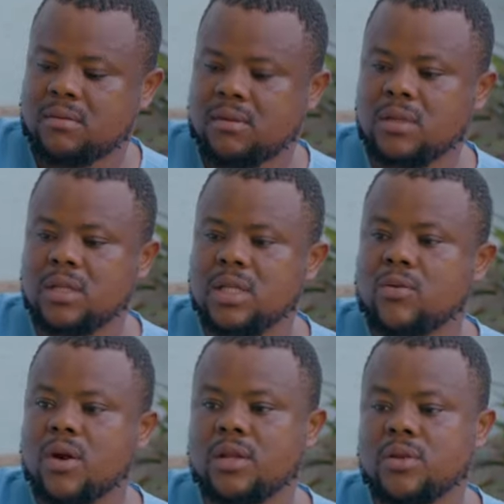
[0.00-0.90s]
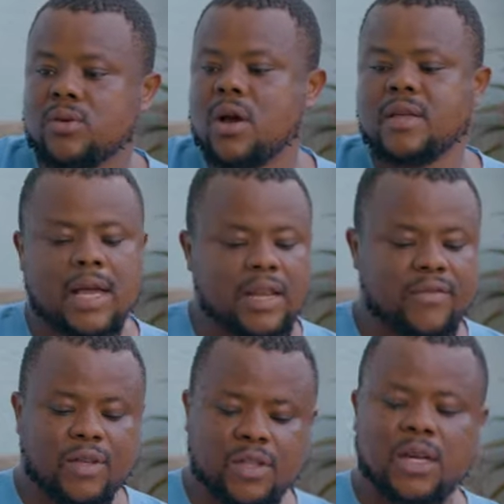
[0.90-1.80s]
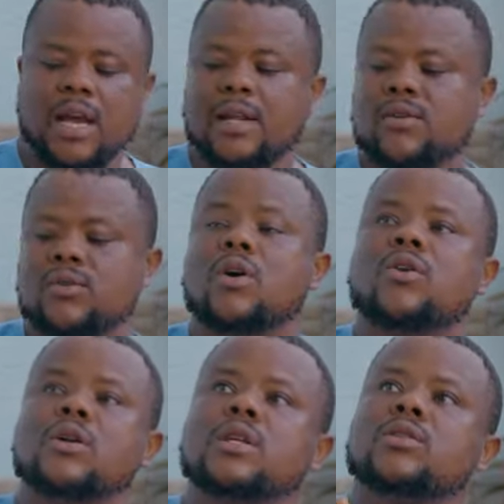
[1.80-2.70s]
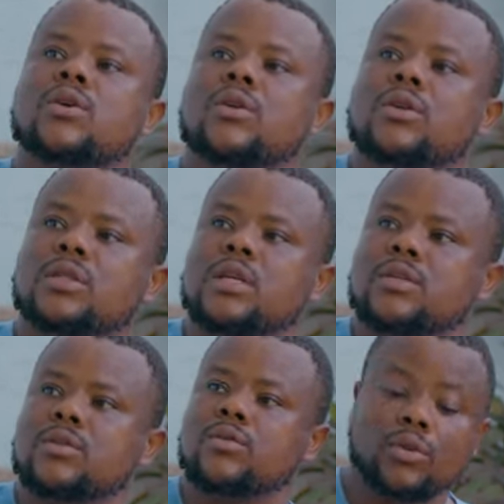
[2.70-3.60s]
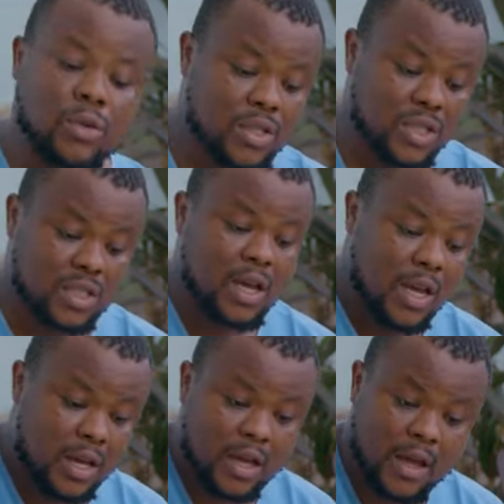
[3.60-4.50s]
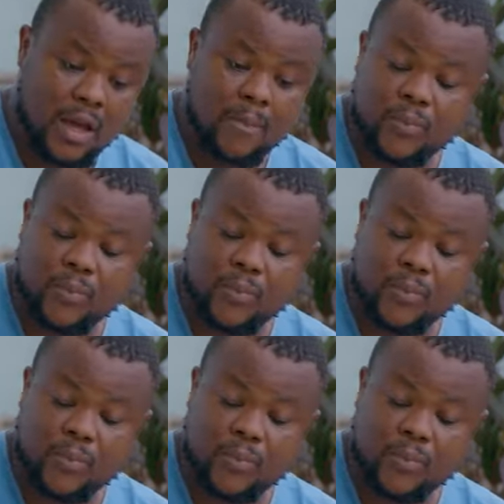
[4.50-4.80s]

Something they worry you. Come here, leave waiting, carry you, come to talk nonsense. You want to teach a